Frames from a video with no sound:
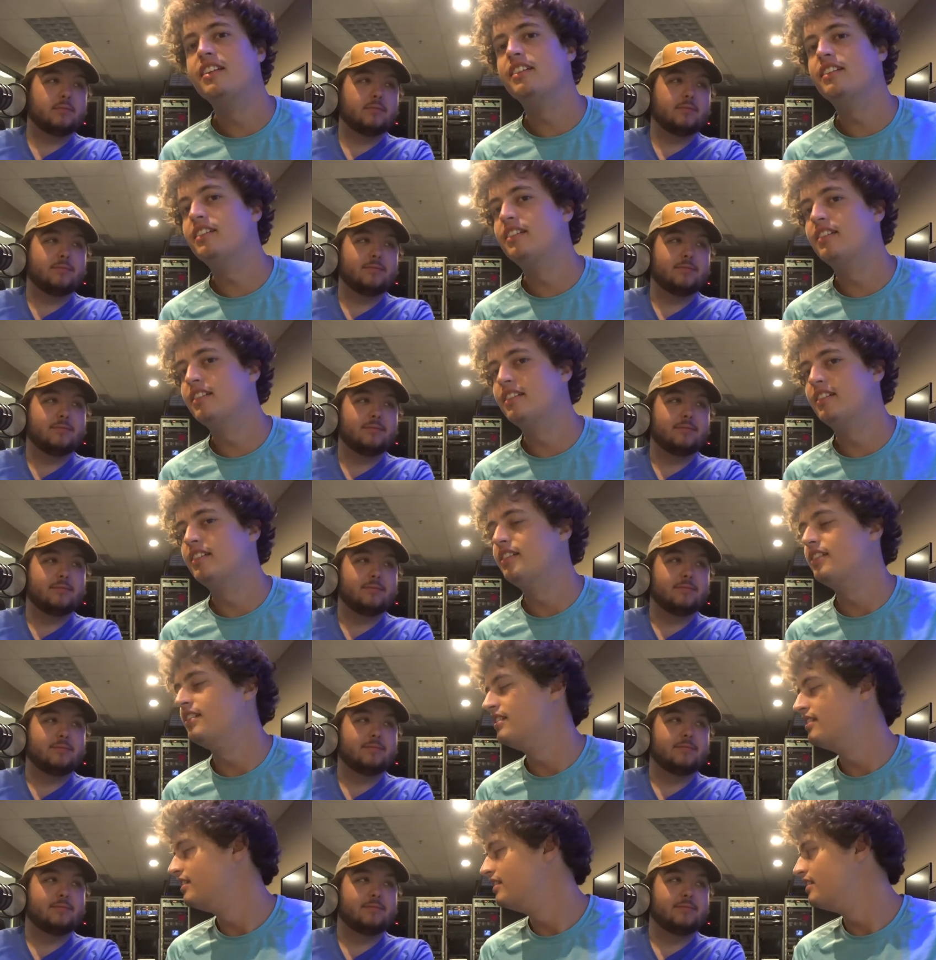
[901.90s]

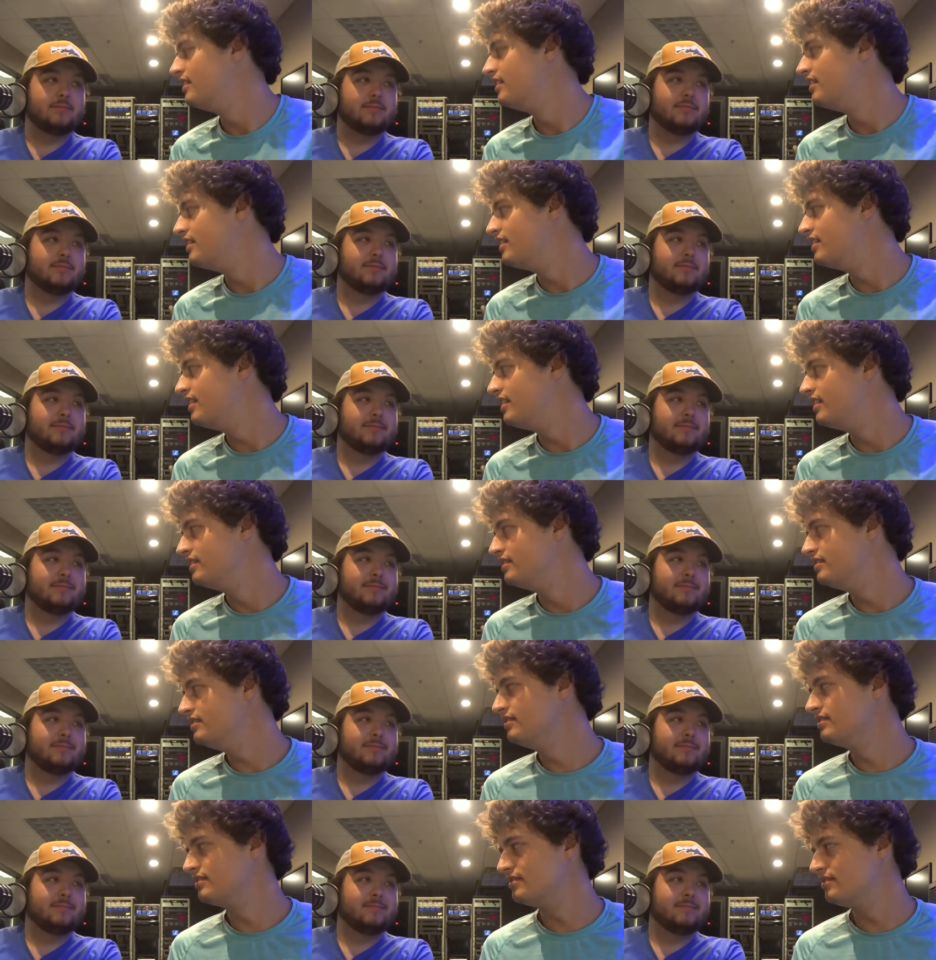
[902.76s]

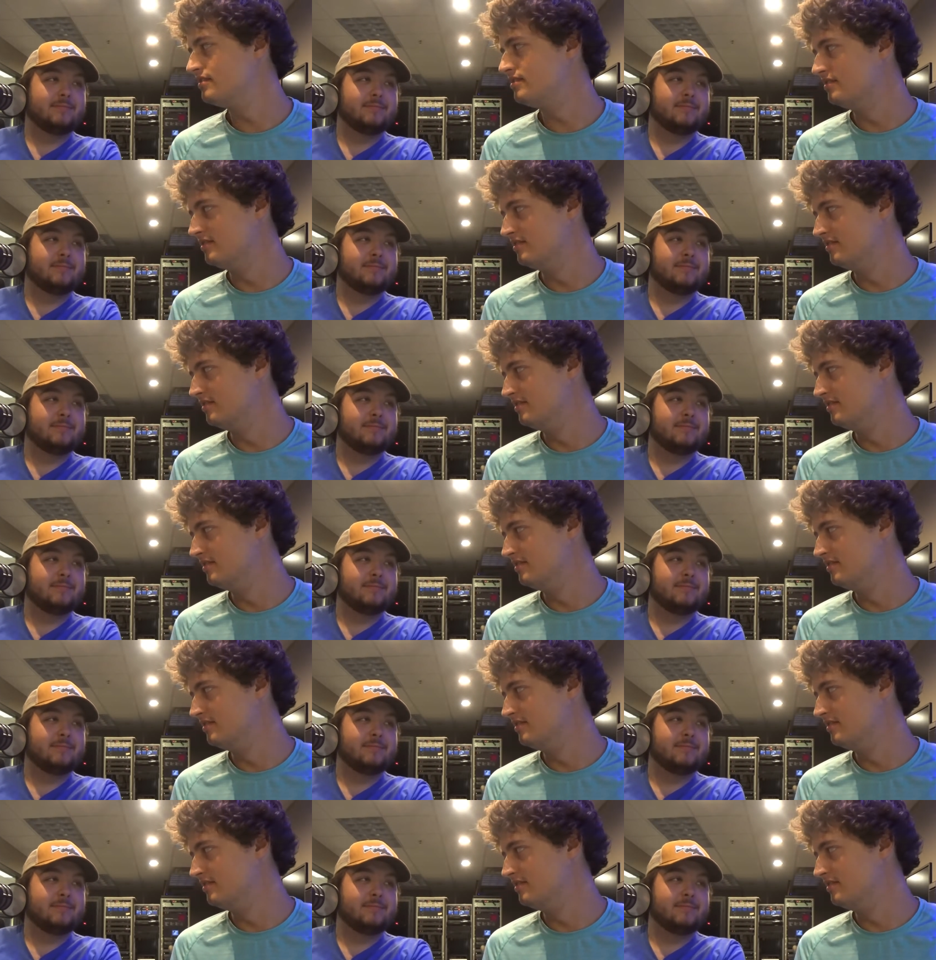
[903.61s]
Nobody speaks.